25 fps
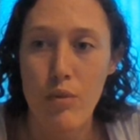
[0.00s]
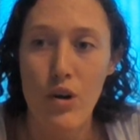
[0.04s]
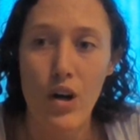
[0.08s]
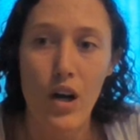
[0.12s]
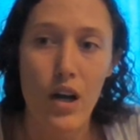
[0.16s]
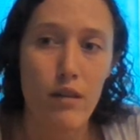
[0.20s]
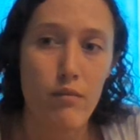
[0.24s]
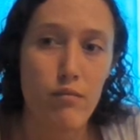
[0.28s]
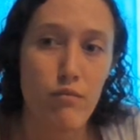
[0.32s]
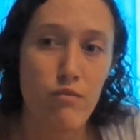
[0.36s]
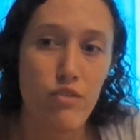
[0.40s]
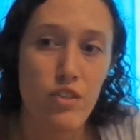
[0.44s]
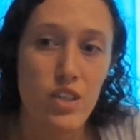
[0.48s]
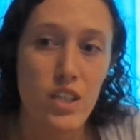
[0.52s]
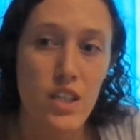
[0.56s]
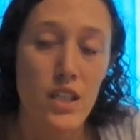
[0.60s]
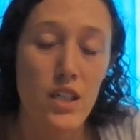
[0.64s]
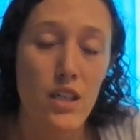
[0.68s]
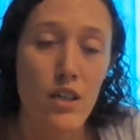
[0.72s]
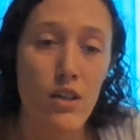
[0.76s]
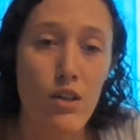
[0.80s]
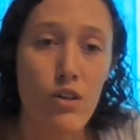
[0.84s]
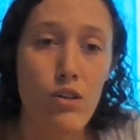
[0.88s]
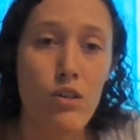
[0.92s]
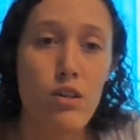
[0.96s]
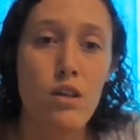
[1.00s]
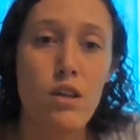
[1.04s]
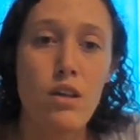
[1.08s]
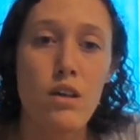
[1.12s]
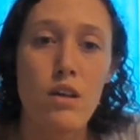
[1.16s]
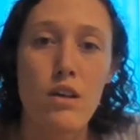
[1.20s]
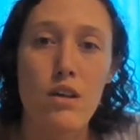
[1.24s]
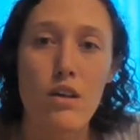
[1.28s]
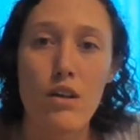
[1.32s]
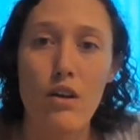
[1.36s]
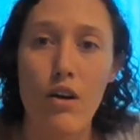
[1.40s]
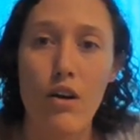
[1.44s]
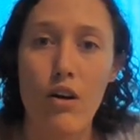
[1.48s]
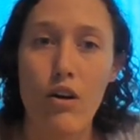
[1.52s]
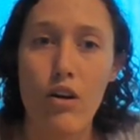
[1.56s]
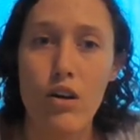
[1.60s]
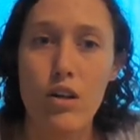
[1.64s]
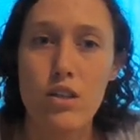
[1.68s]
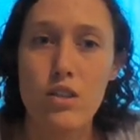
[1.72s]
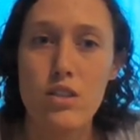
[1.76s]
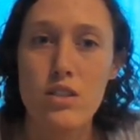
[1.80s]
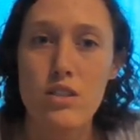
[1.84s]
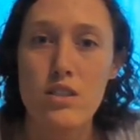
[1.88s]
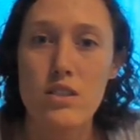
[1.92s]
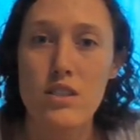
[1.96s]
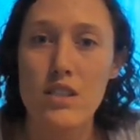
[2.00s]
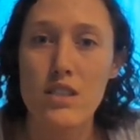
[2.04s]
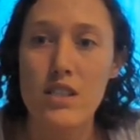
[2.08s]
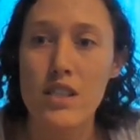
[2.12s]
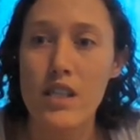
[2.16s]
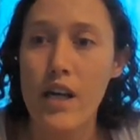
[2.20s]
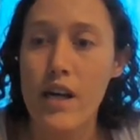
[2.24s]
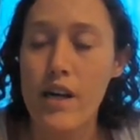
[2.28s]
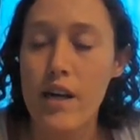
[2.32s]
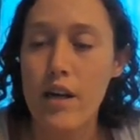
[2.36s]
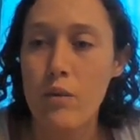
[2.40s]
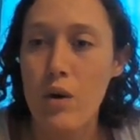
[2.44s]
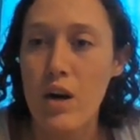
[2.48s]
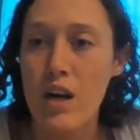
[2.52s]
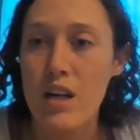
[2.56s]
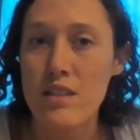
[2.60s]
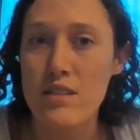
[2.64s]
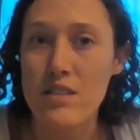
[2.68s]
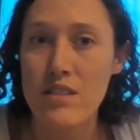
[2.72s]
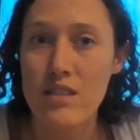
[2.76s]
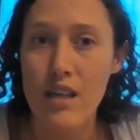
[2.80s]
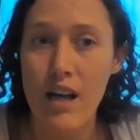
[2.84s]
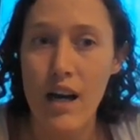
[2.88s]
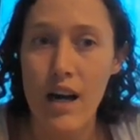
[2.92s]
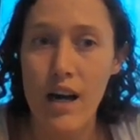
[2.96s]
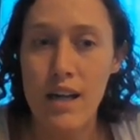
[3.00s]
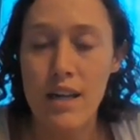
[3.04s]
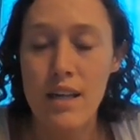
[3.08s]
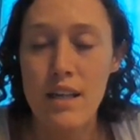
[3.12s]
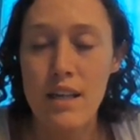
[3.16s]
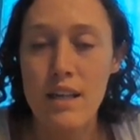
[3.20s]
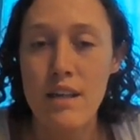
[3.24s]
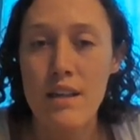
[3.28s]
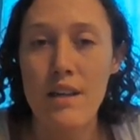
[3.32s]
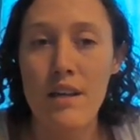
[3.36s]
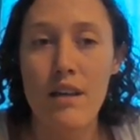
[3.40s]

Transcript: Prime Video called DIY Sci,